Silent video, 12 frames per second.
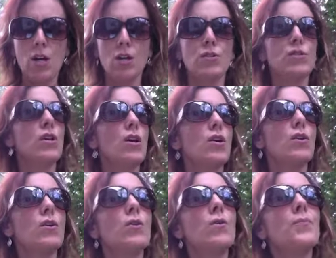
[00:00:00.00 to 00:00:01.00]

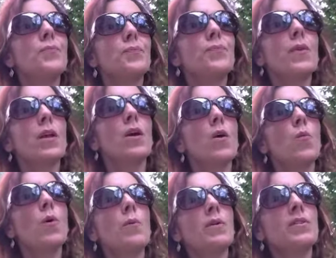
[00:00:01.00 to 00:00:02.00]
So,
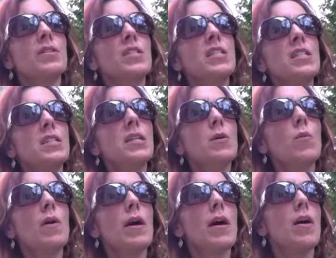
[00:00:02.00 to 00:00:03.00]
when we're dealing
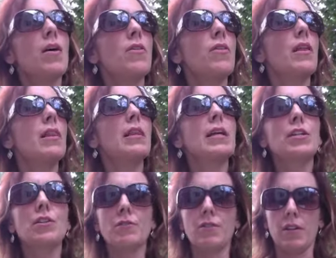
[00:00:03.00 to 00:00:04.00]
with
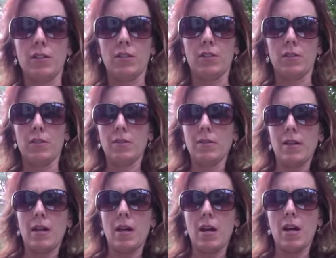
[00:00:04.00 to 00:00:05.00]
linear functions
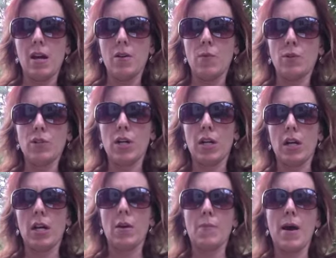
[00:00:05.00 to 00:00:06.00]
and we're
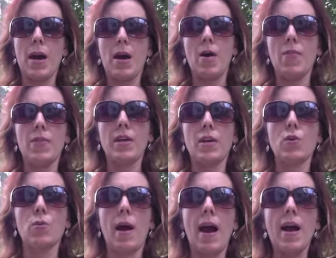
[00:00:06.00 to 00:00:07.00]
talking about the
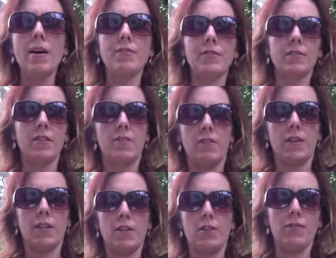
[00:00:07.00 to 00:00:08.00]
graphs of
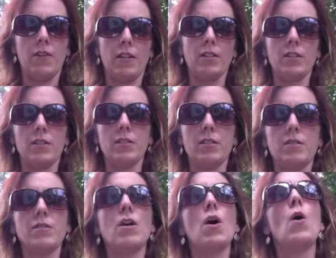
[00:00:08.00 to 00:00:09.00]
linear
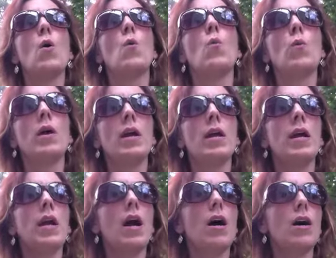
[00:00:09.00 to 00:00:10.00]
functions,
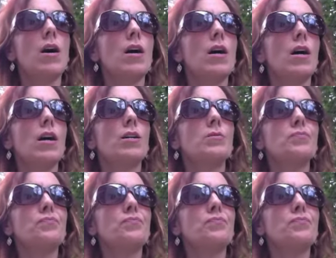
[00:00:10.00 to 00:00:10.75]
we are